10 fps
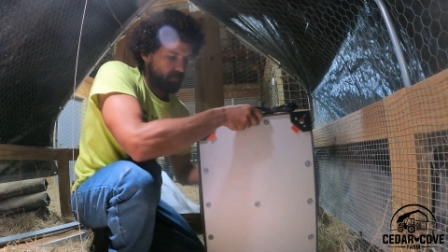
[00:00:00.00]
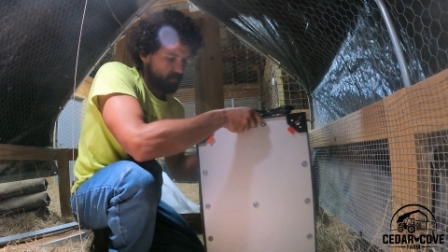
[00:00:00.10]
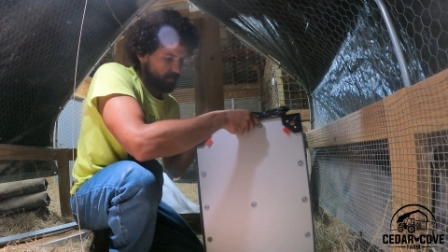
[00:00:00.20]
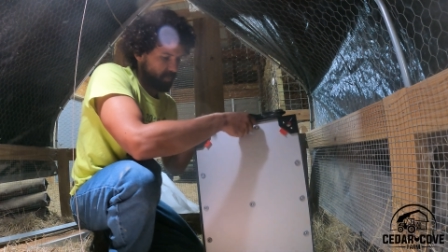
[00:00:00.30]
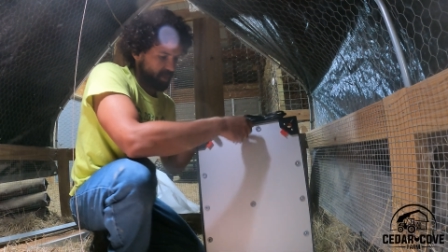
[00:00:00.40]

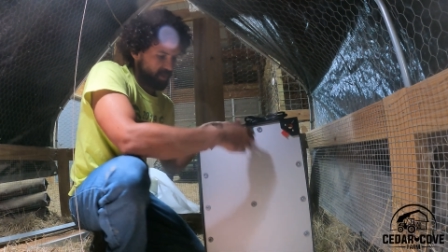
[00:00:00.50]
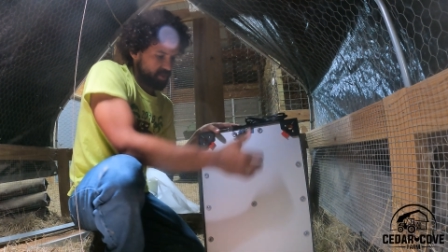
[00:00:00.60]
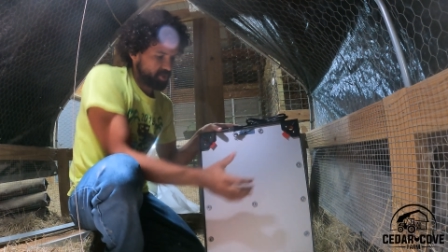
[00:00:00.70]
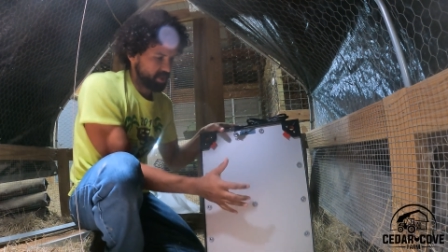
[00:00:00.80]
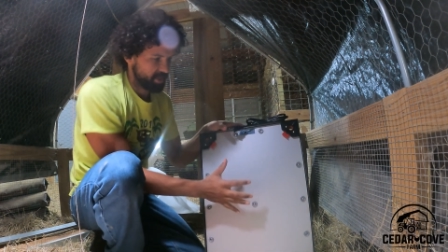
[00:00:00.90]

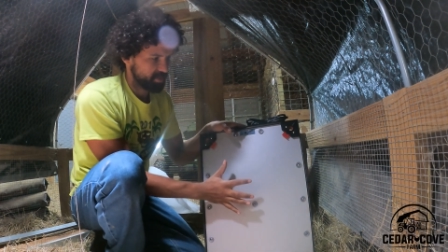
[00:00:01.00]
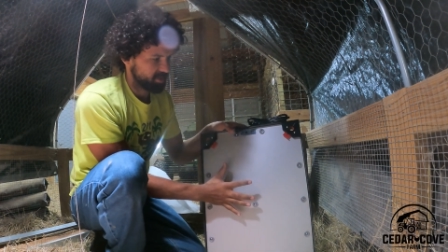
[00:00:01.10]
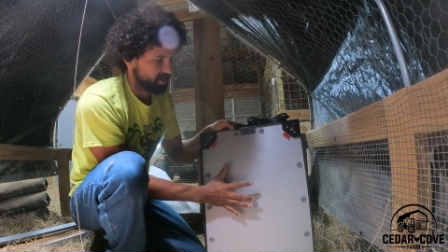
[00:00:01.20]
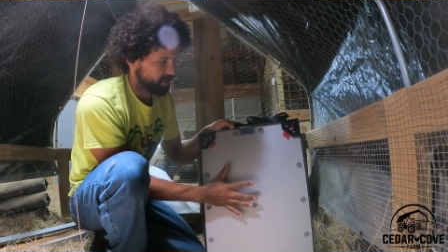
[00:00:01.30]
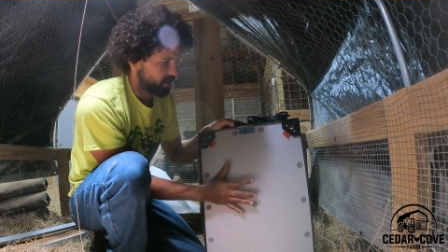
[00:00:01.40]
the chickens
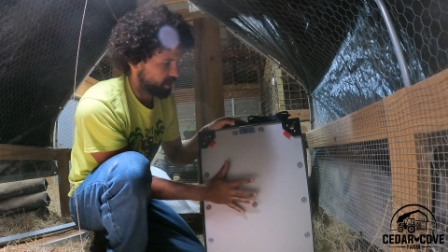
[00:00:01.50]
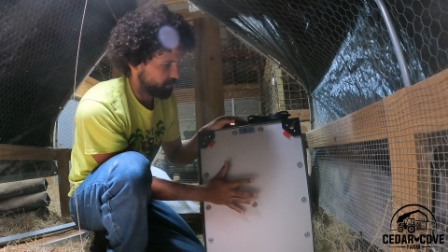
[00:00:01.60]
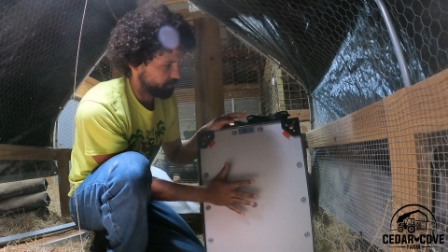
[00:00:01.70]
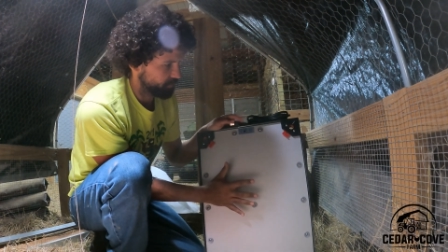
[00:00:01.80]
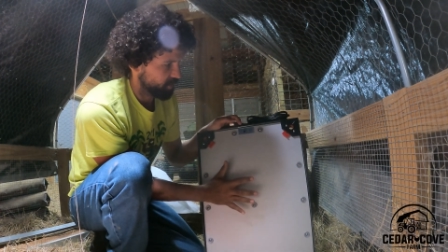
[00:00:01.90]
can
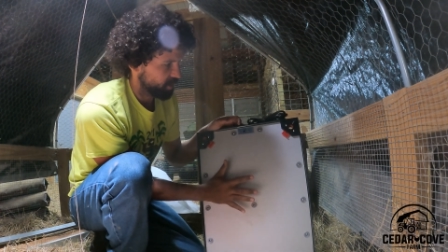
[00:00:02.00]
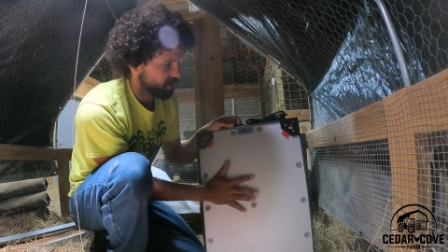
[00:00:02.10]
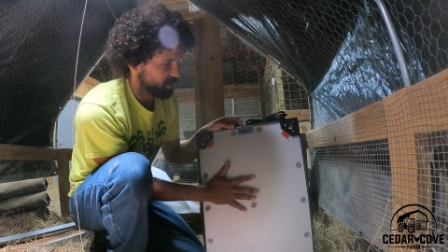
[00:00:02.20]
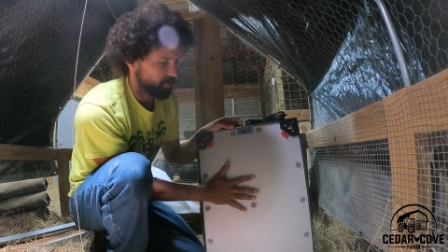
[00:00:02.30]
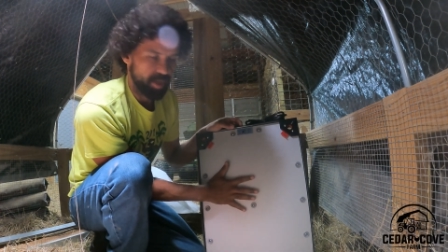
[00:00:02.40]
come,
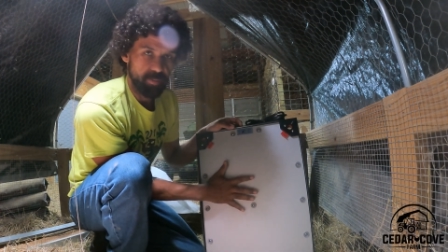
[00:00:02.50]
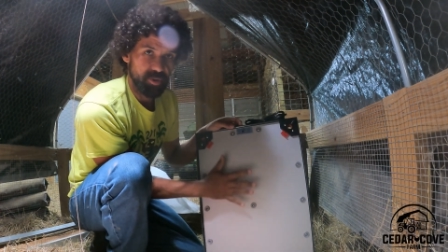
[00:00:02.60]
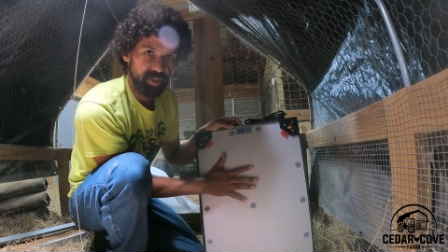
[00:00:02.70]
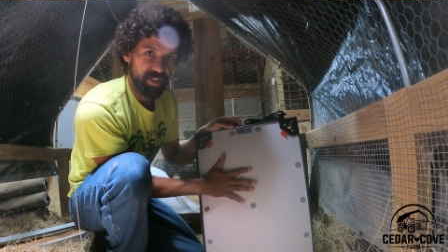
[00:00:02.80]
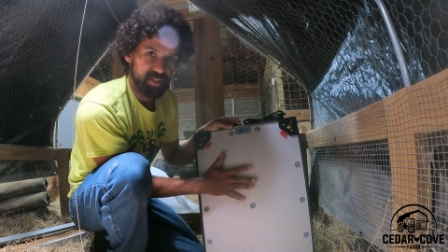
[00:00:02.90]
the baby
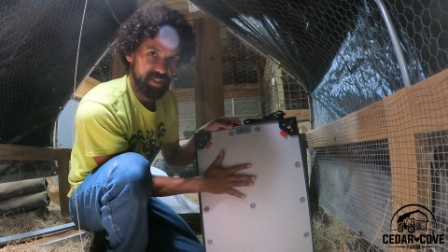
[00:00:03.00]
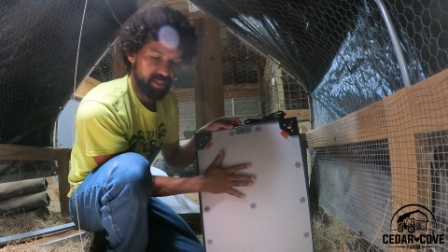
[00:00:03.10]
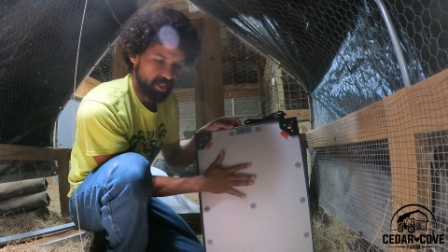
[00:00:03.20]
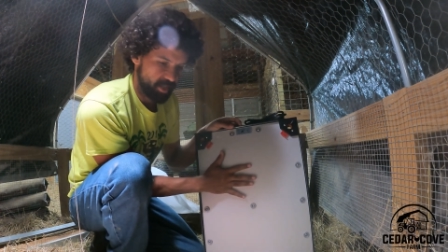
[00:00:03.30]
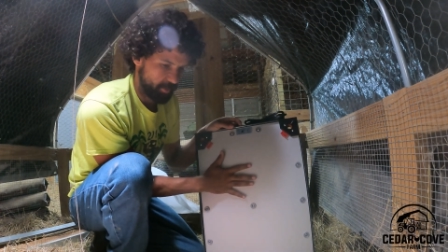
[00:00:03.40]
chicks can
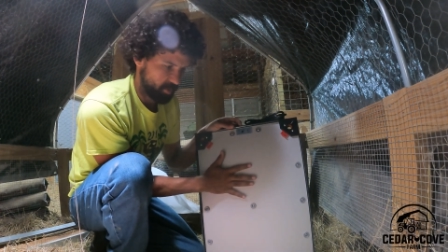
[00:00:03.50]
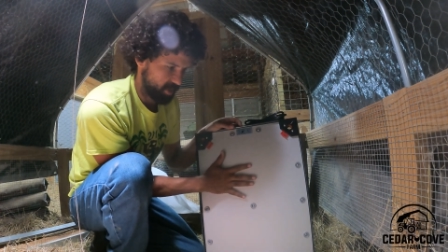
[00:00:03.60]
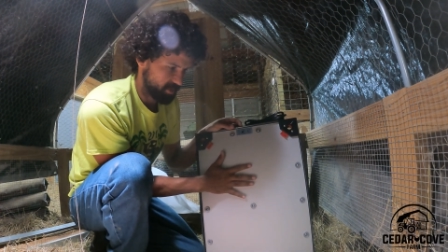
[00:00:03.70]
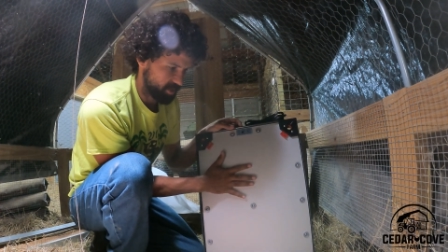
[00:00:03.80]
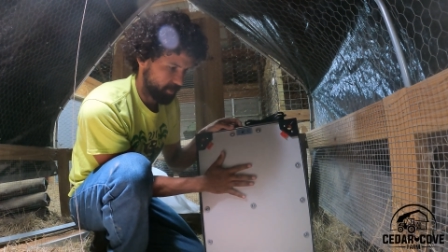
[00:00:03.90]
come and
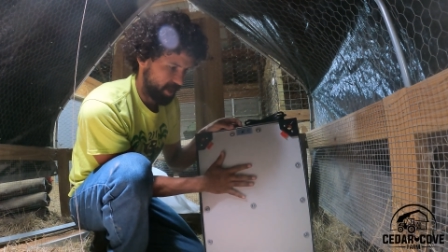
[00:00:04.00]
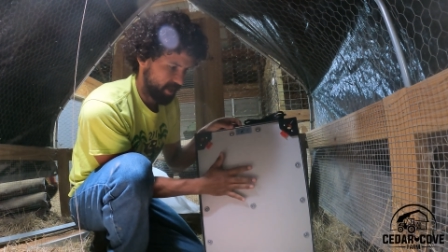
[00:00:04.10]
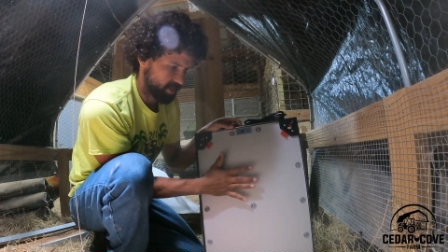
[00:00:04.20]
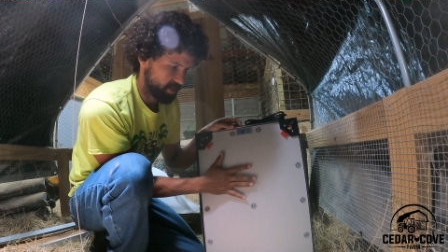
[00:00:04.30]
rest their back